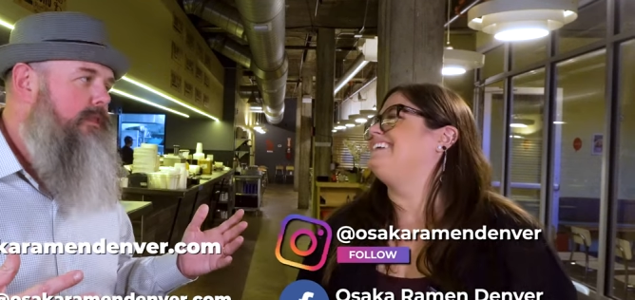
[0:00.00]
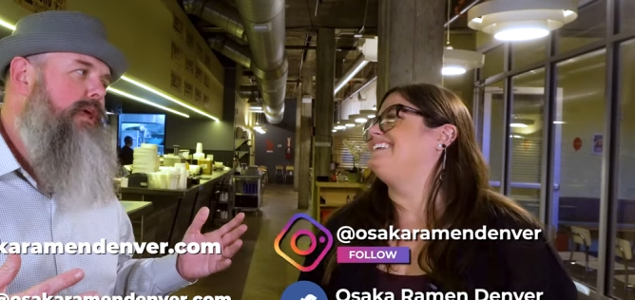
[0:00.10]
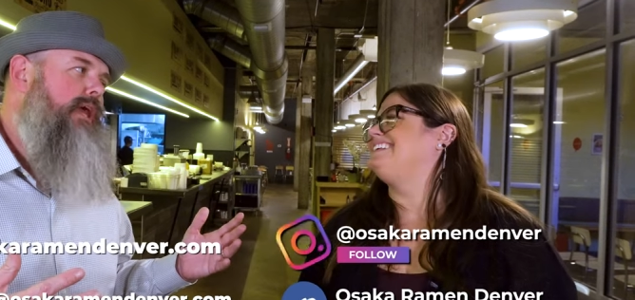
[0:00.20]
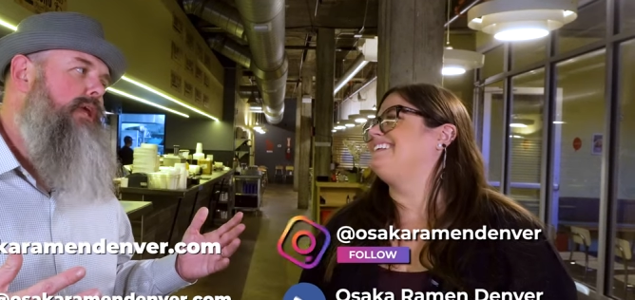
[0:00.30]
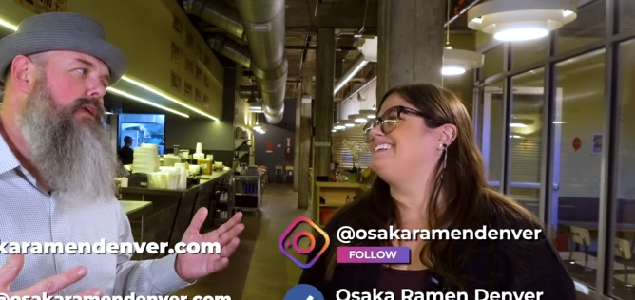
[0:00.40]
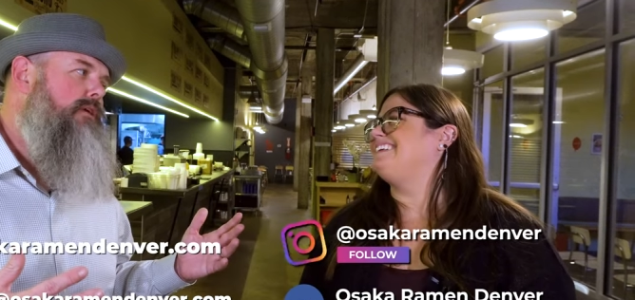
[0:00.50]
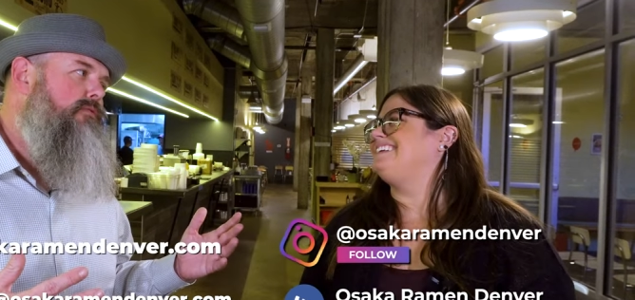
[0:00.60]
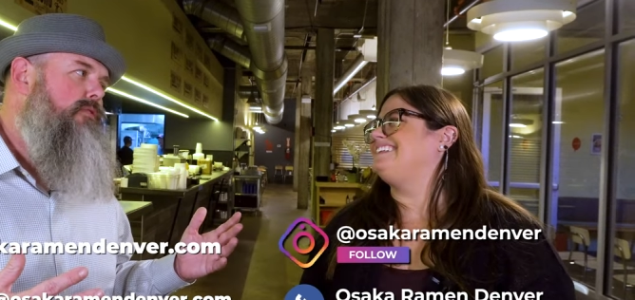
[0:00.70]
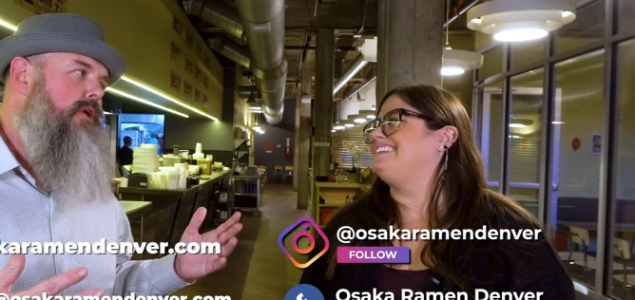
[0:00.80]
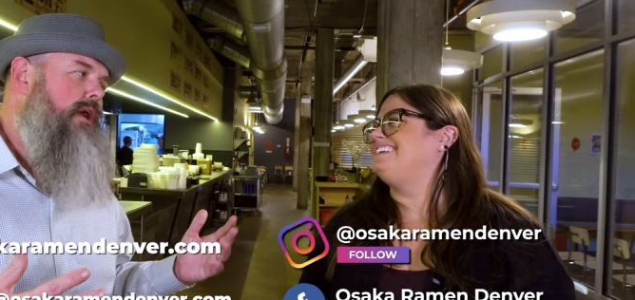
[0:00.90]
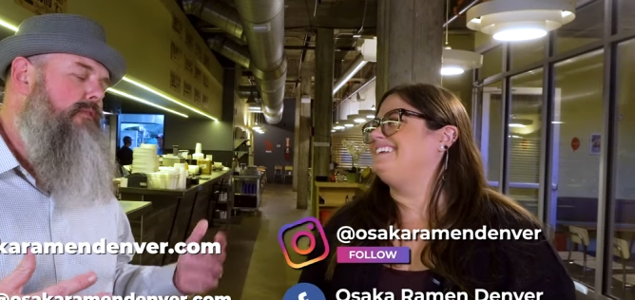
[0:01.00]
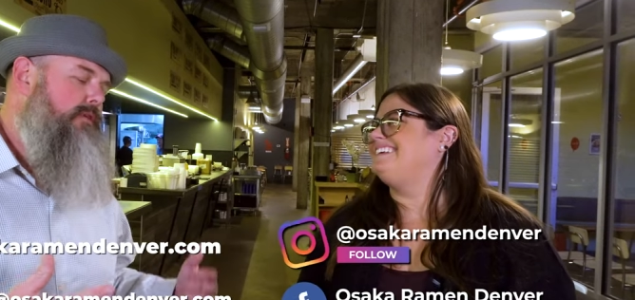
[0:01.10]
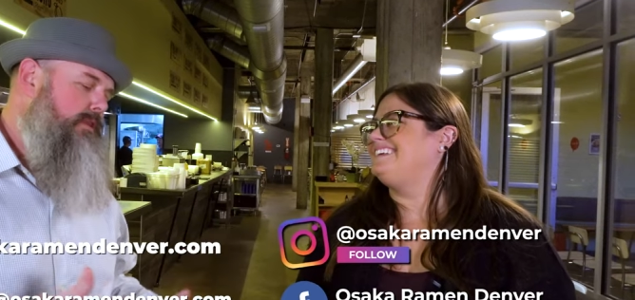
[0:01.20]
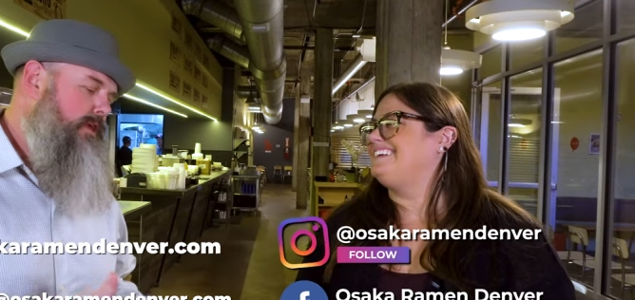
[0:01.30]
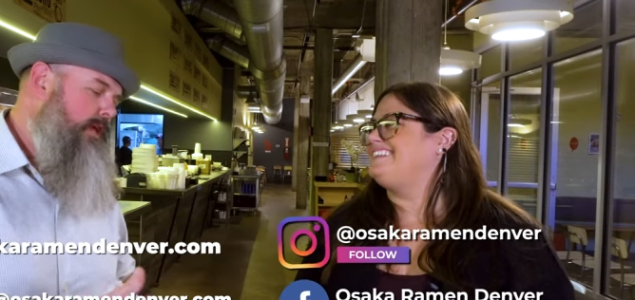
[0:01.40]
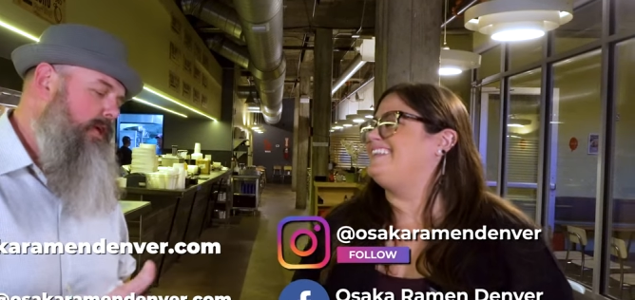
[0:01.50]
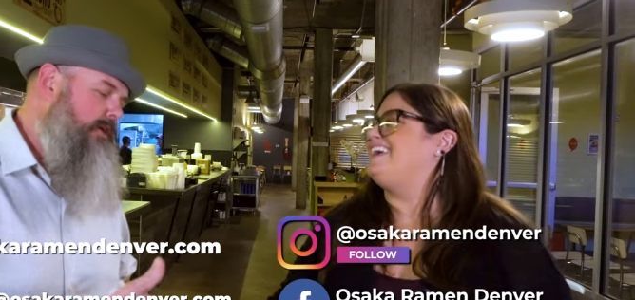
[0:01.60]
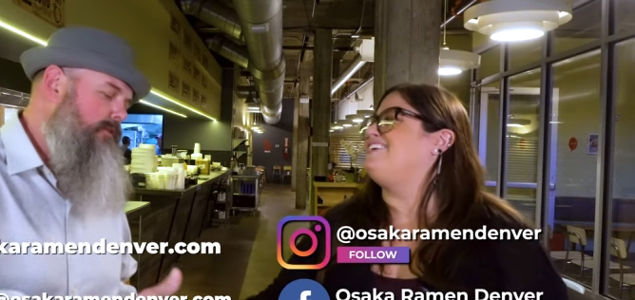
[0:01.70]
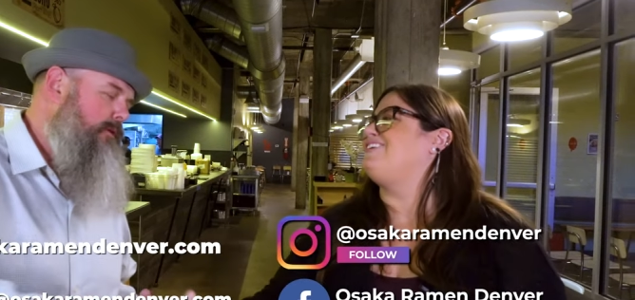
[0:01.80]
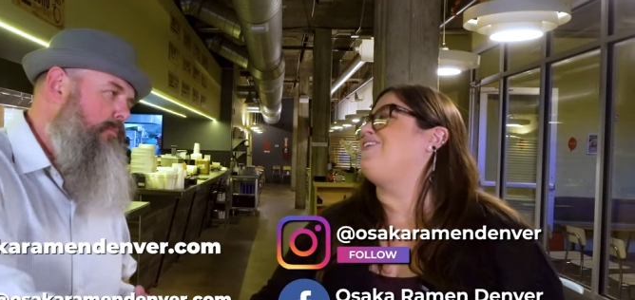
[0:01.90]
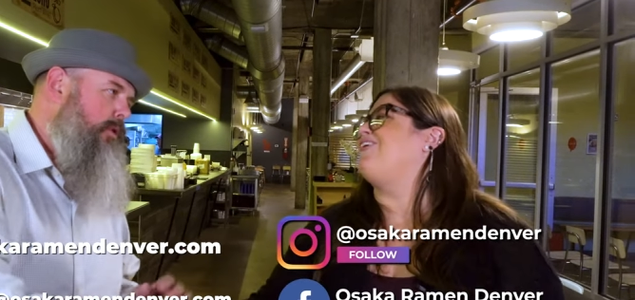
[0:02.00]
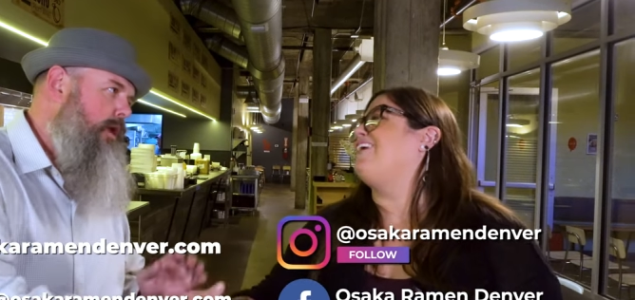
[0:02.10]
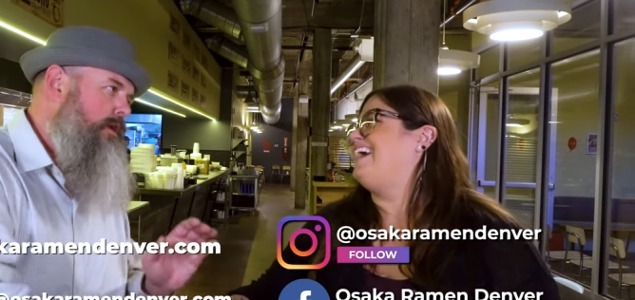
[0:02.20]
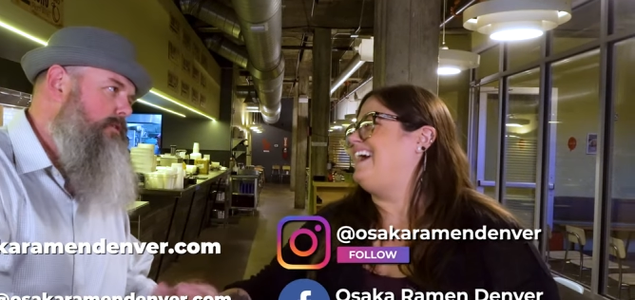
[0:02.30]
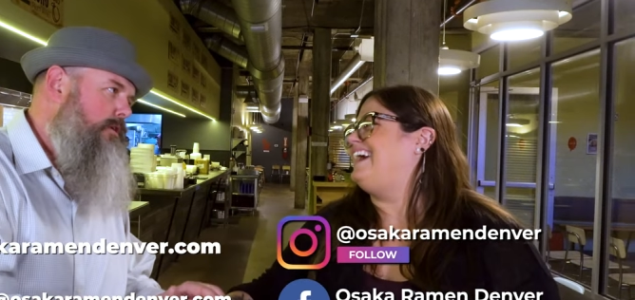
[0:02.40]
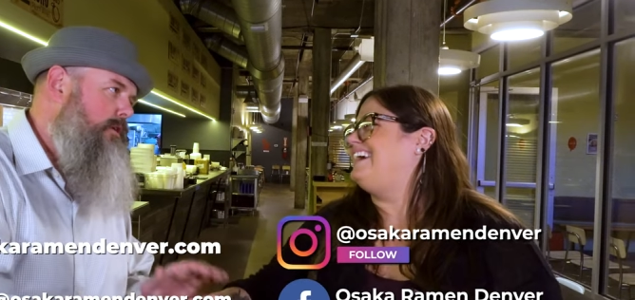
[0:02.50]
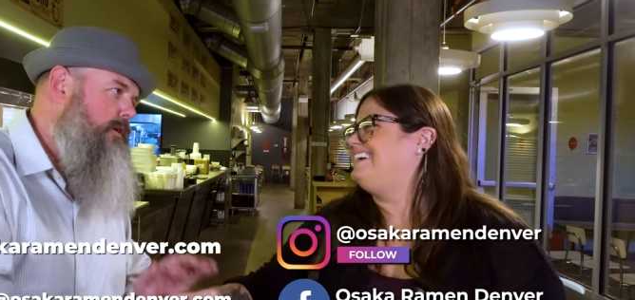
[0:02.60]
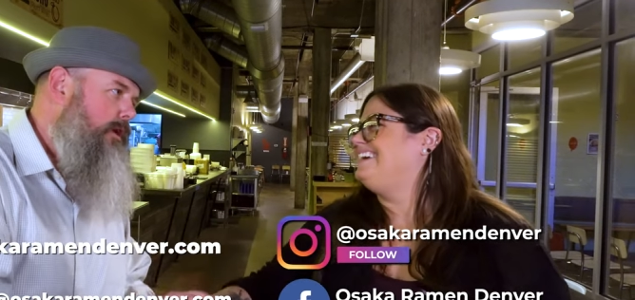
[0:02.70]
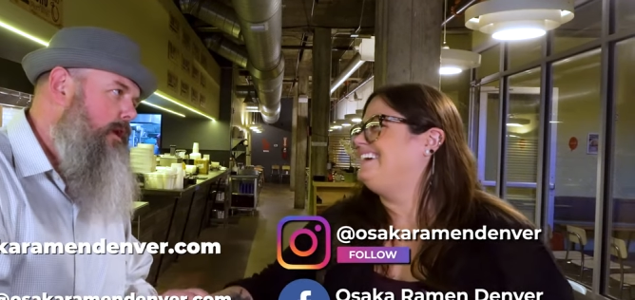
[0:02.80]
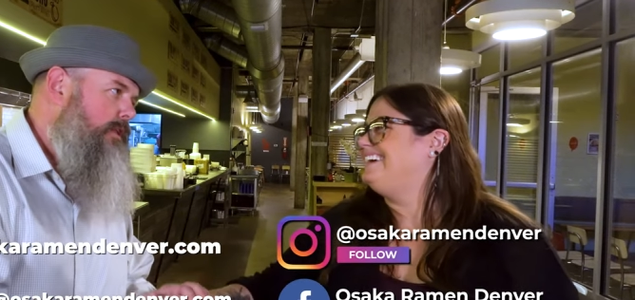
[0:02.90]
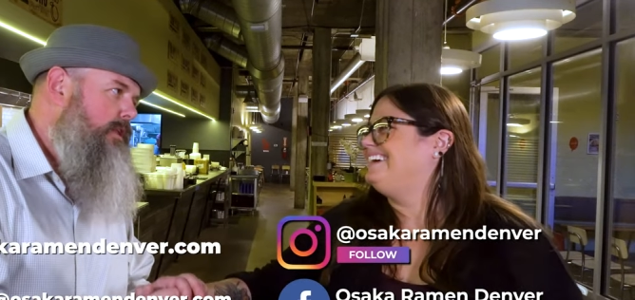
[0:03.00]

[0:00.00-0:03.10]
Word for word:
Speaker 1: Thank you for everything. Thank it's a pleasure.